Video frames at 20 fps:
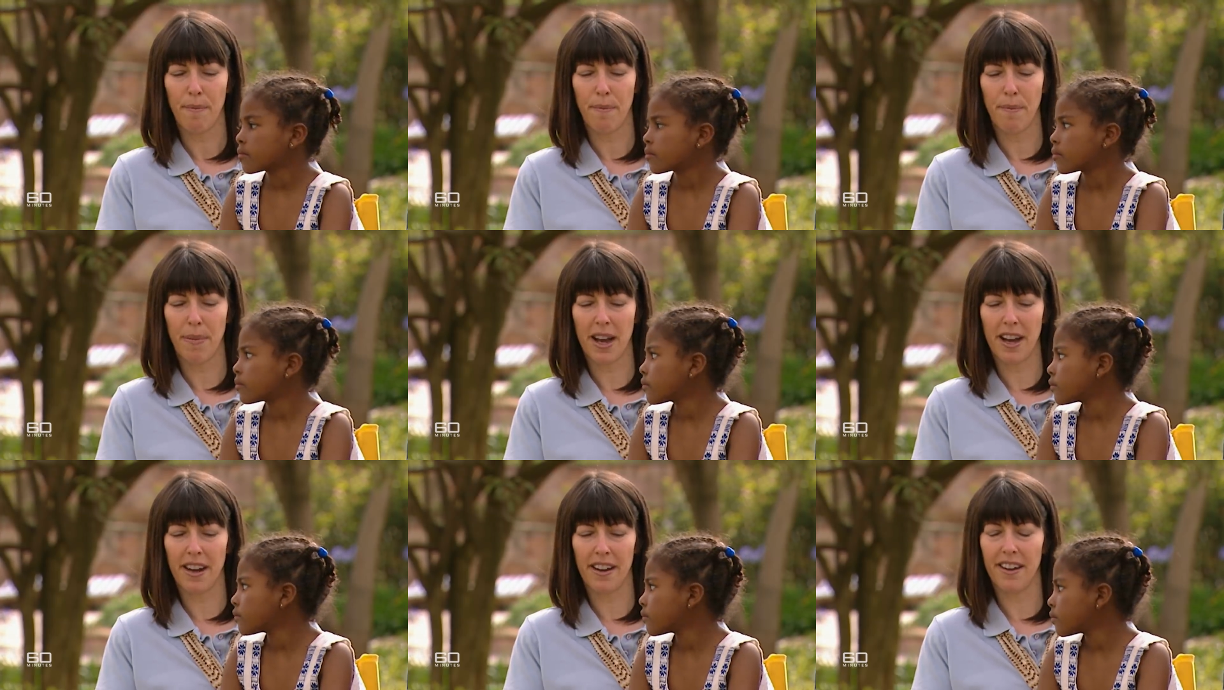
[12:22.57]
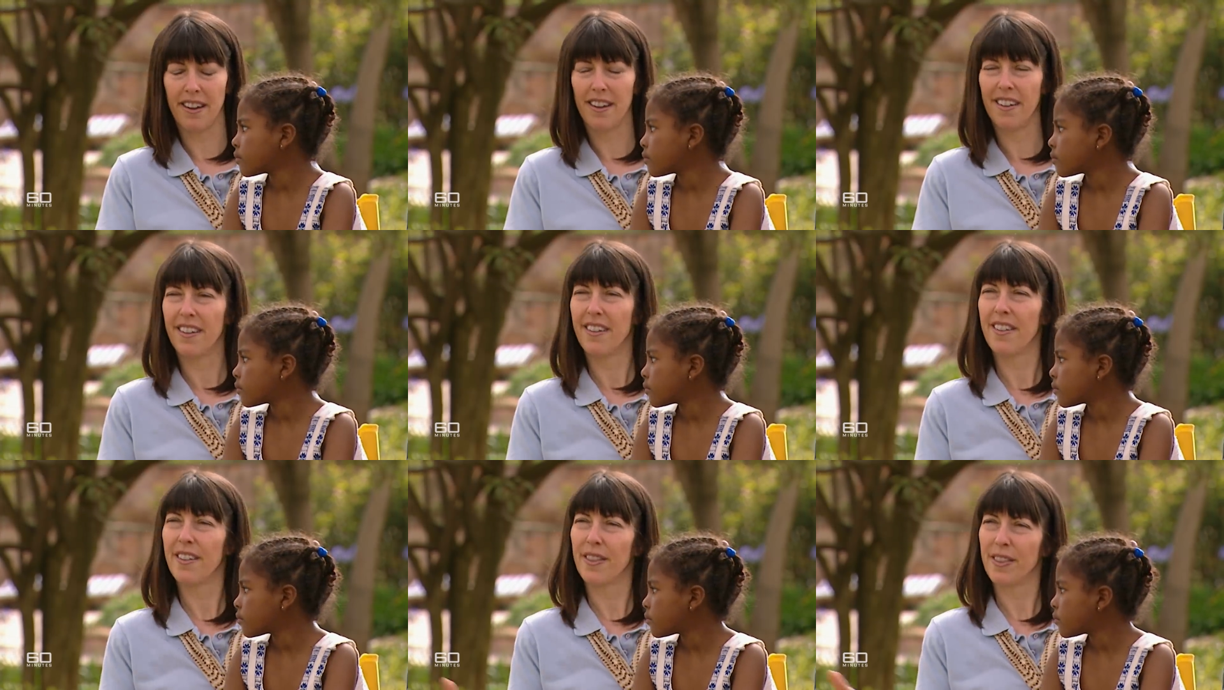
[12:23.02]
Speaker 1: But
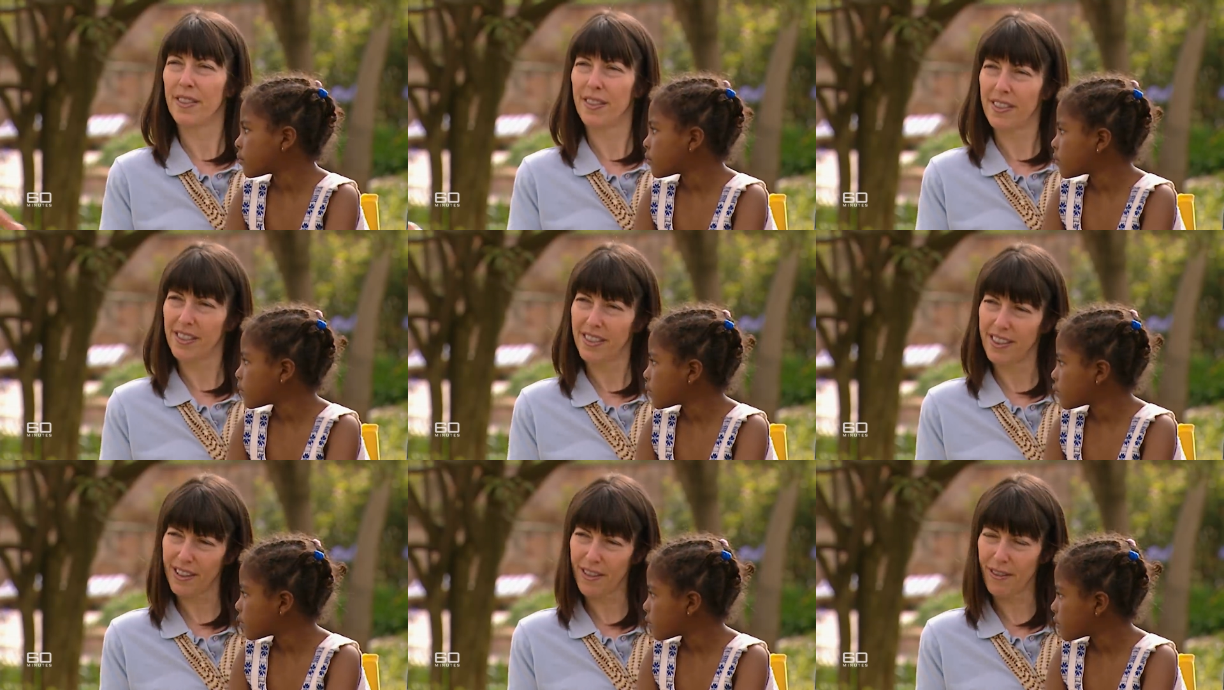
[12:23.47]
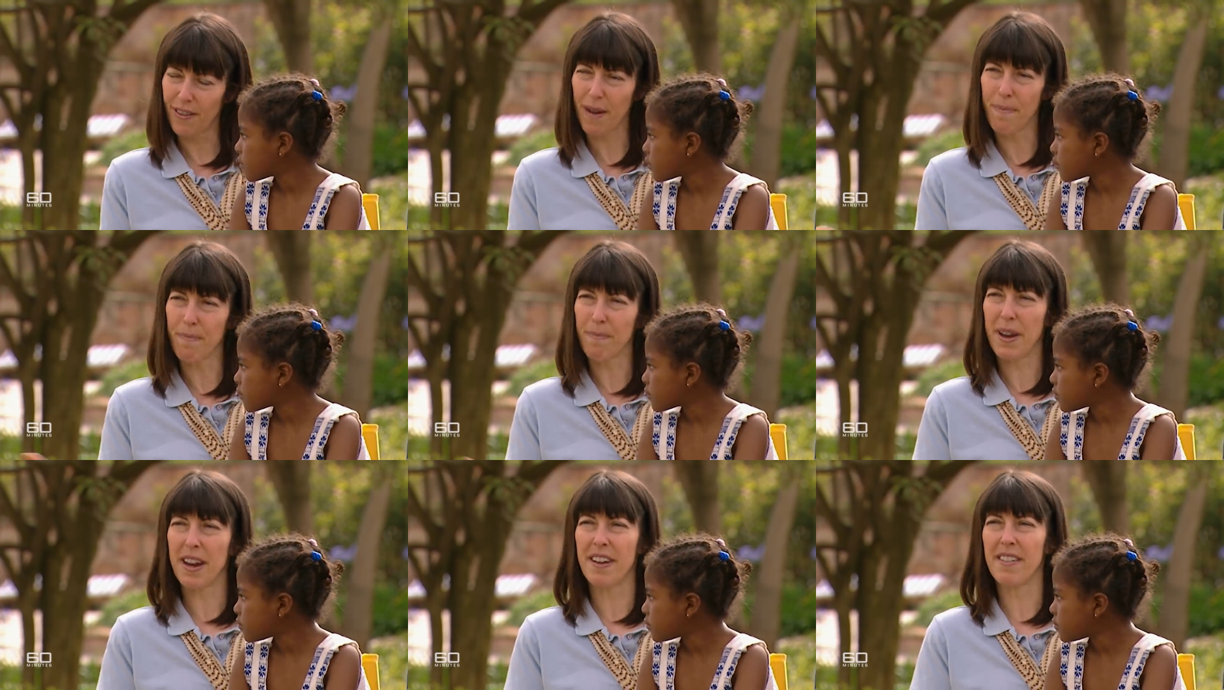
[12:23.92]
the
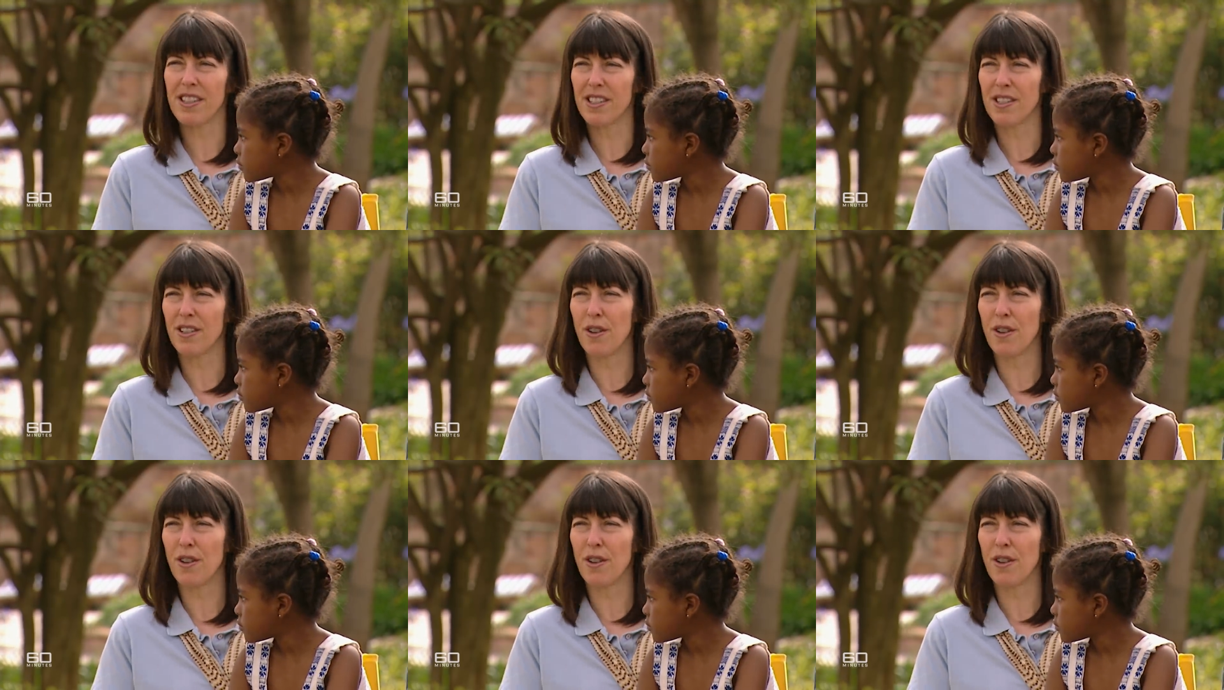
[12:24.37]
grandparents